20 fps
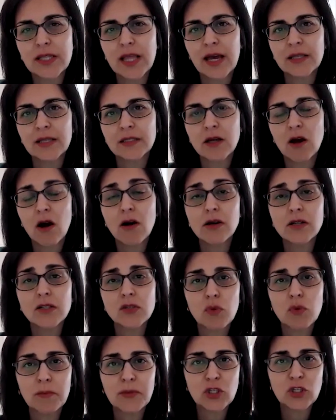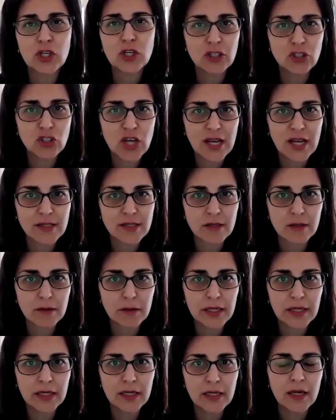that Congresswoman Sheila
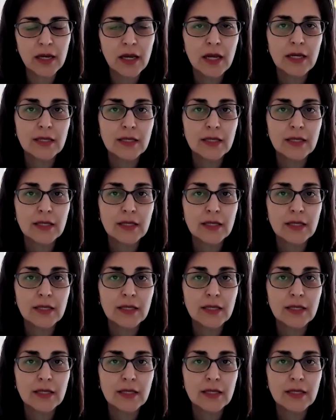Jackson-Lee,